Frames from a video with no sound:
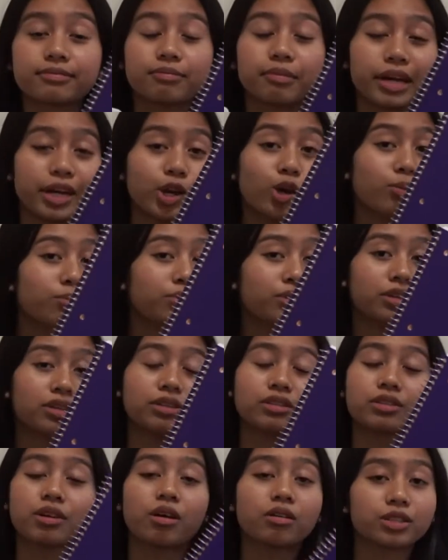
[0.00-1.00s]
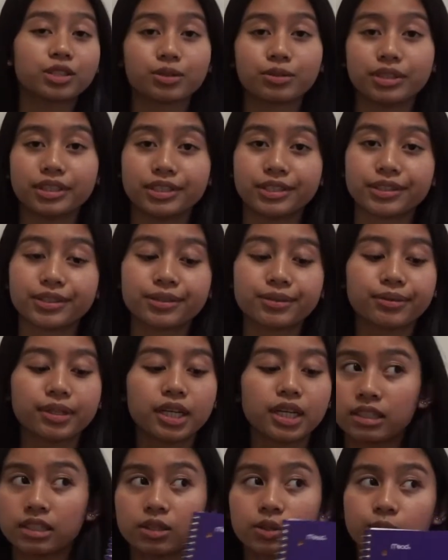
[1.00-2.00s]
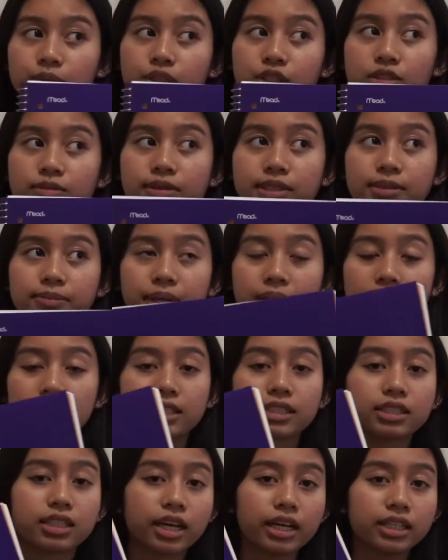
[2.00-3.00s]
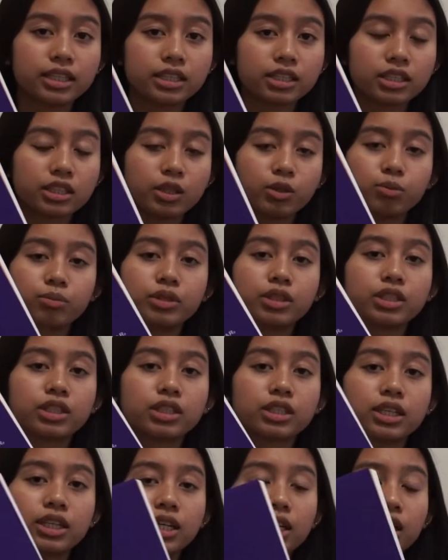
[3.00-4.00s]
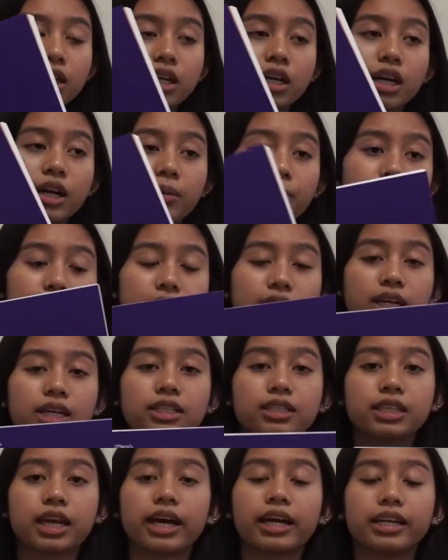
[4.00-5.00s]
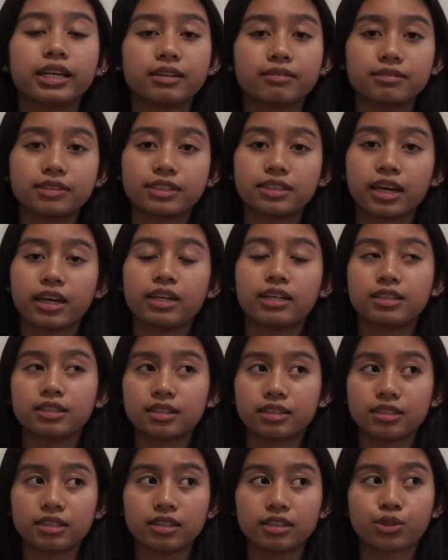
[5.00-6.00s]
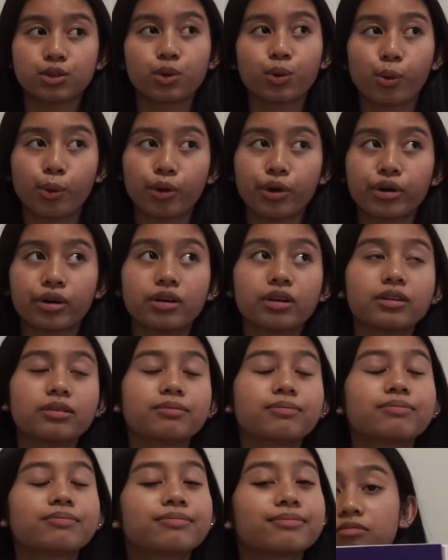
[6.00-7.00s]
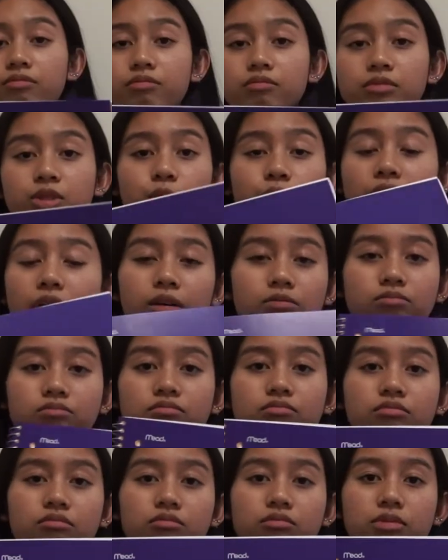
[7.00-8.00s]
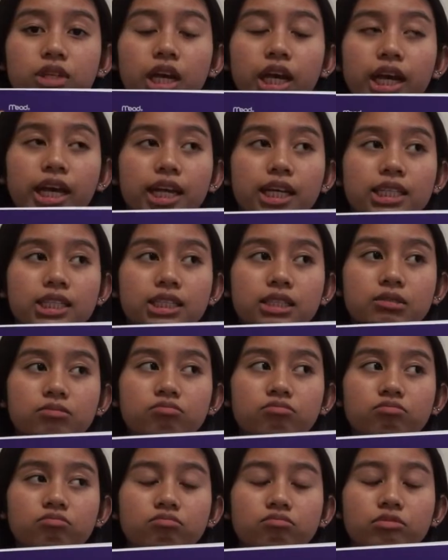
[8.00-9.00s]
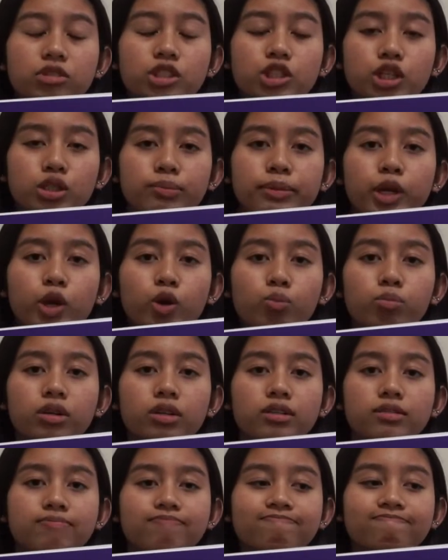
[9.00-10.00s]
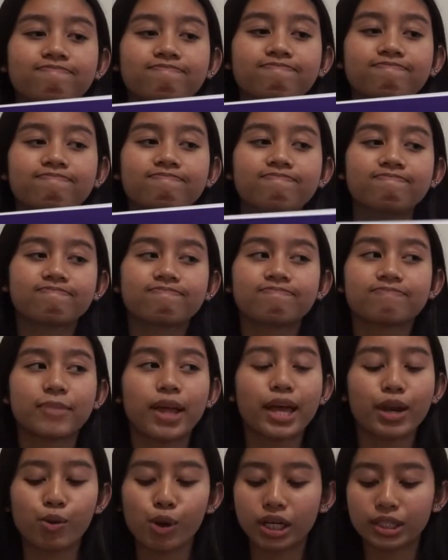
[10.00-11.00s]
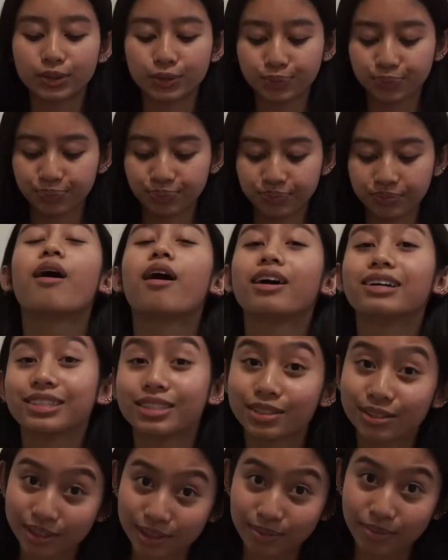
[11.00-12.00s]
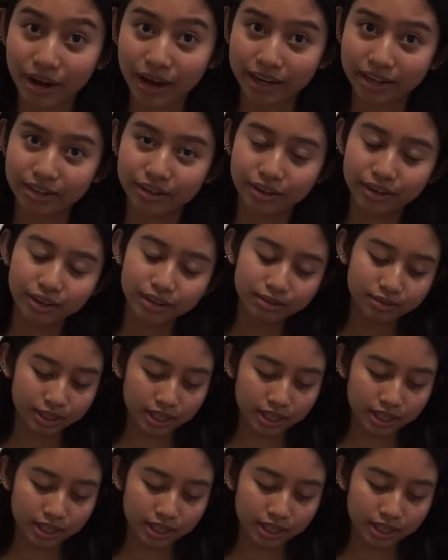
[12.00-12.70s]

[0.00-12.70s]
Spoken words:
My notebook is also here. This is going to be my science notebook because I have science this quarter. So yeah, it's just my notebook. Anyways, onto the binder.